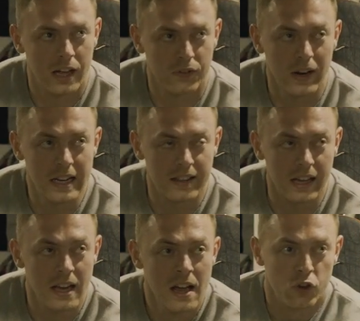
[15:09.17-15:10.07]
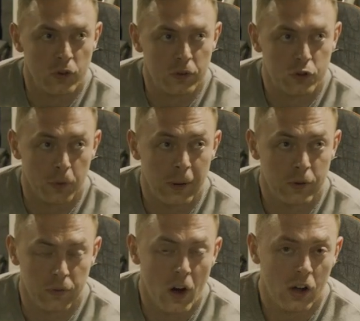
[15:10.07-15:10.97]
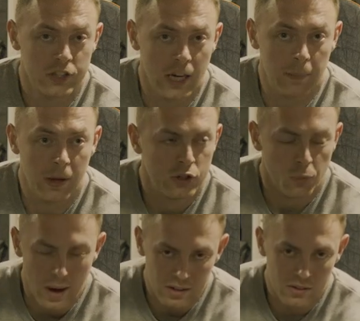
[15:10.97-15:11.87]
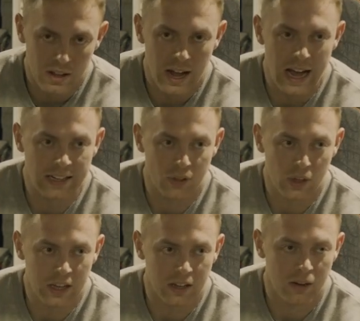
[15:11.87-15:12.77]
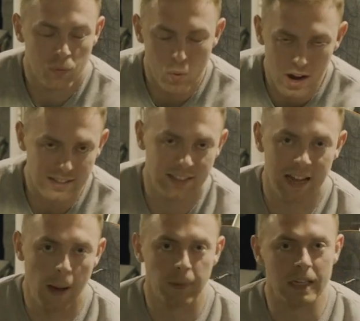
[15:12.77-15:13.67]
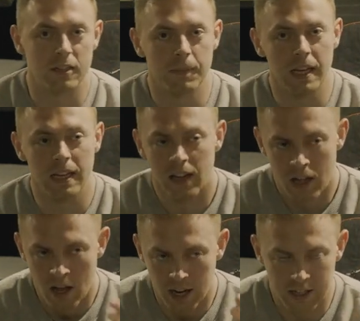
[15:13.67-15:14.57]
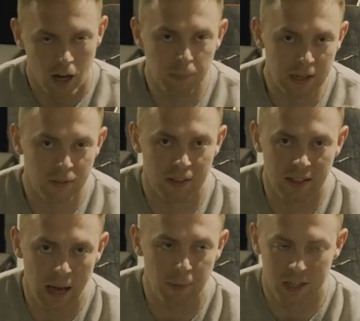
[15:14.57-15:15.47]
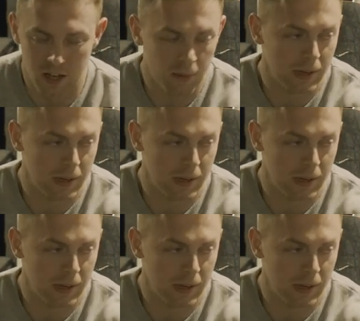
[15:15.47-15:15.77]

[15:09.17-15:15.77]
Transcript: it's very easy during periods of hardship, dwell and to think, why is this happening to me? I can't believe this has happened. I can't